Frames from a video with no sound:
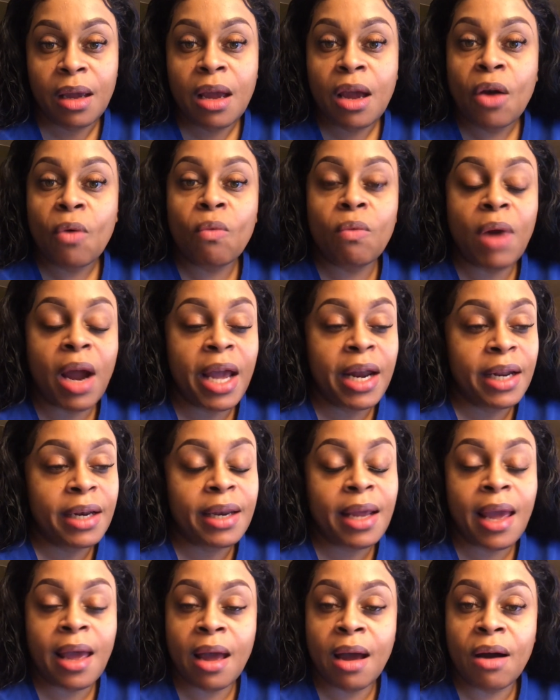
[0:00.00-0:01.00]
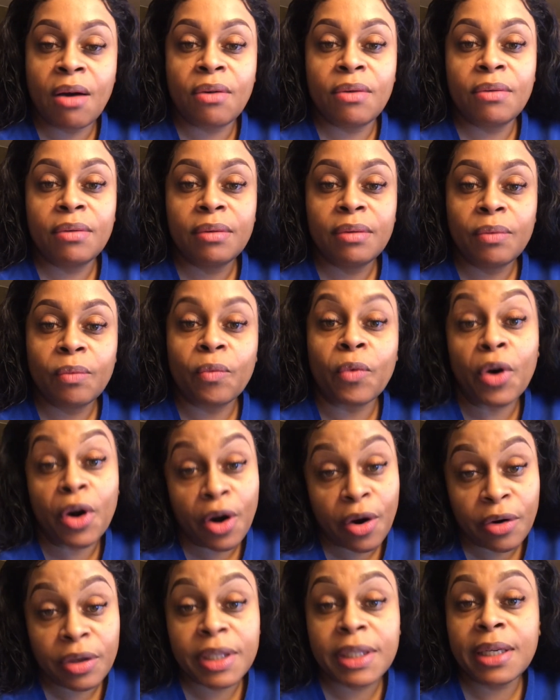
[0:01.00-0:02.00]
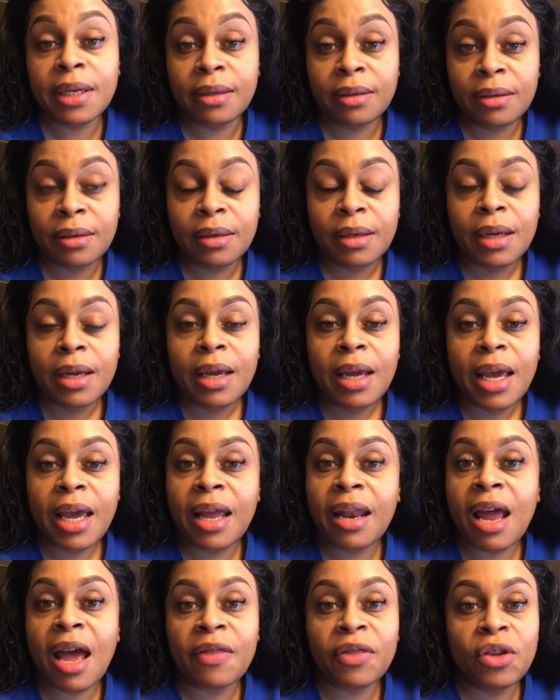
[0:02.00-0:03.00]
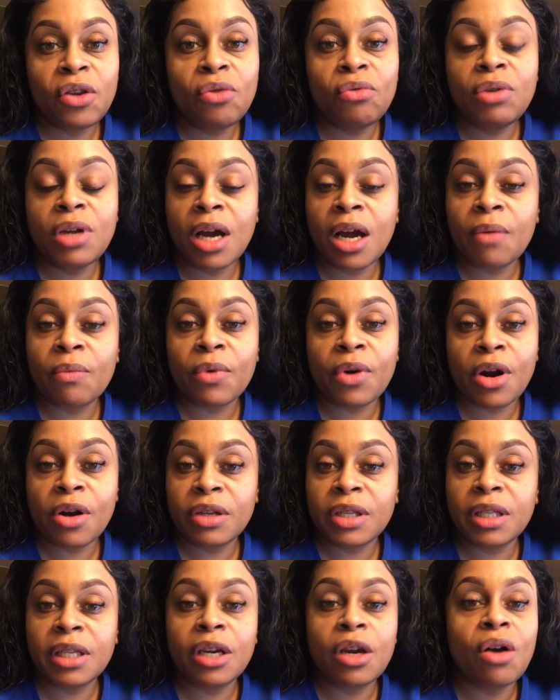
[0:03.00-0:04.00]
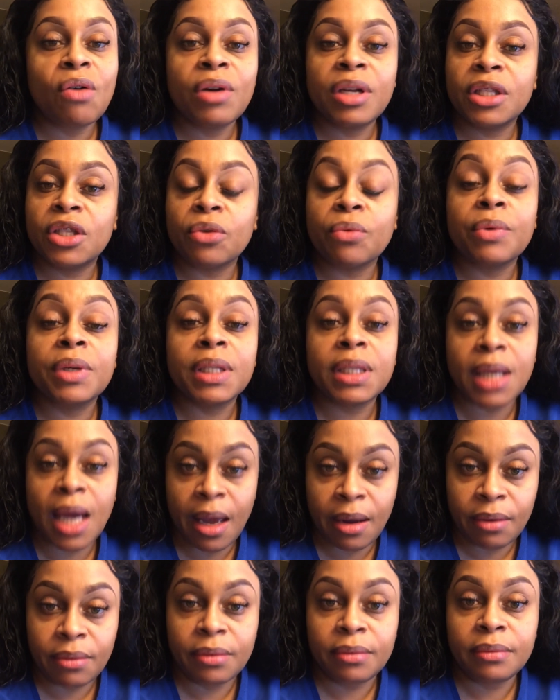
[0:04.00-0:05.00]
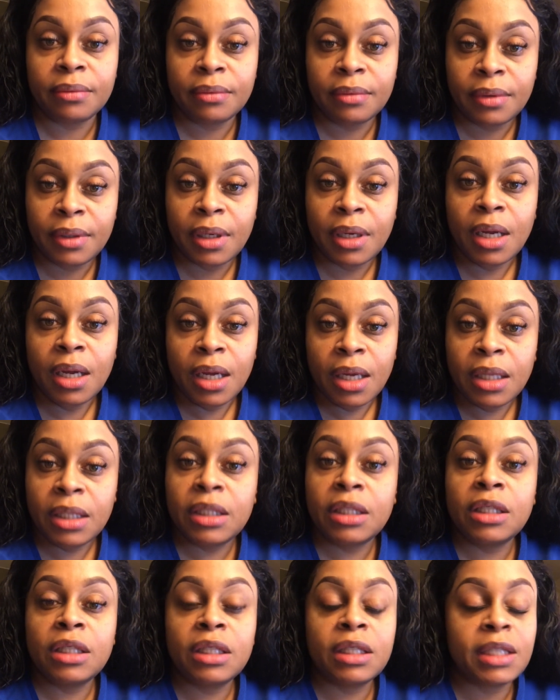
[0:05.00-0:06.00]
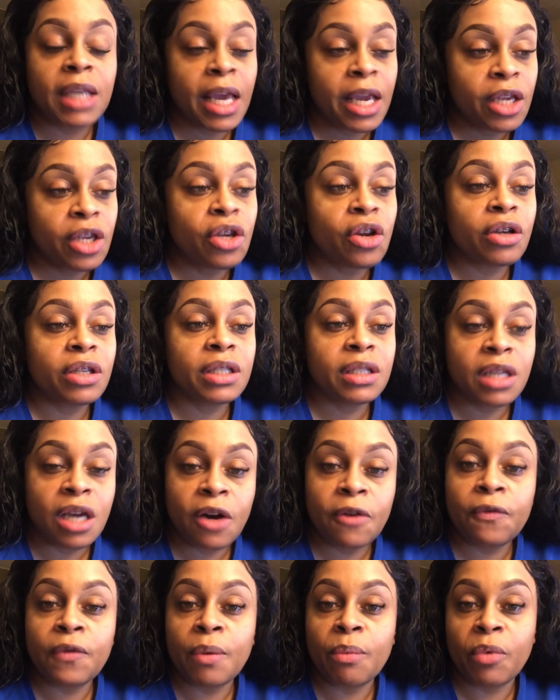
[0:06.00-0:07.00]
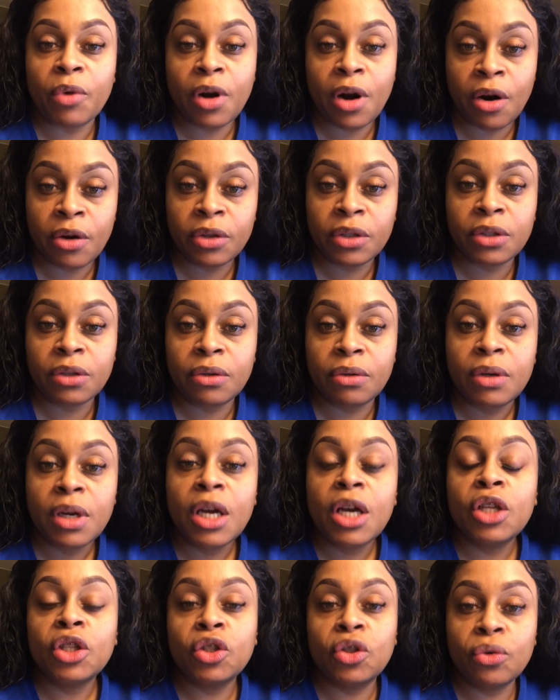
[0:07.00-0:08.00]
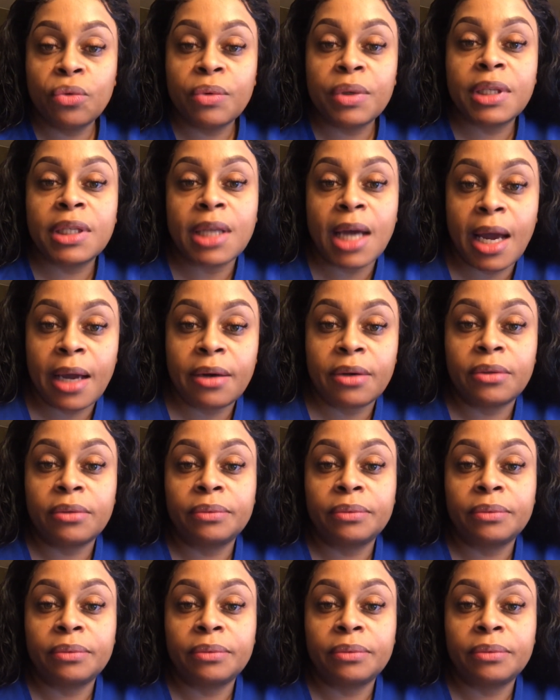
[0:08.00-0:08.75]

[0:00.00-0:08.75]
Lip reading: Write it down, rehearse it, and after you're done rehearsing, go into recital. Take yourself from rehearsal to recital.